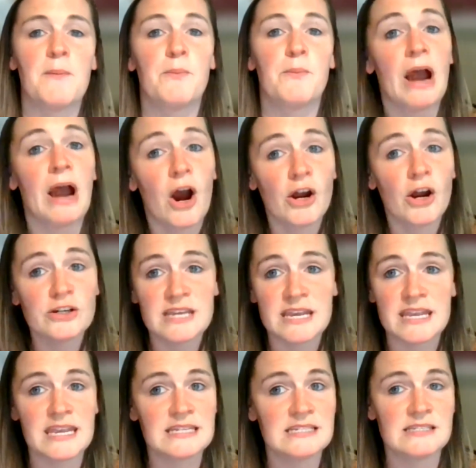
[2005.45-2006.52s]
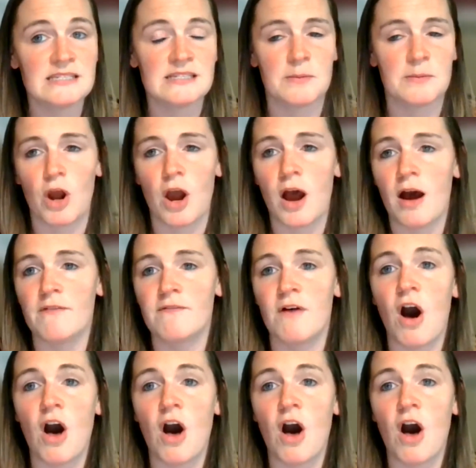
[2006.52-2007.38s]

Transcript: we are taking December off.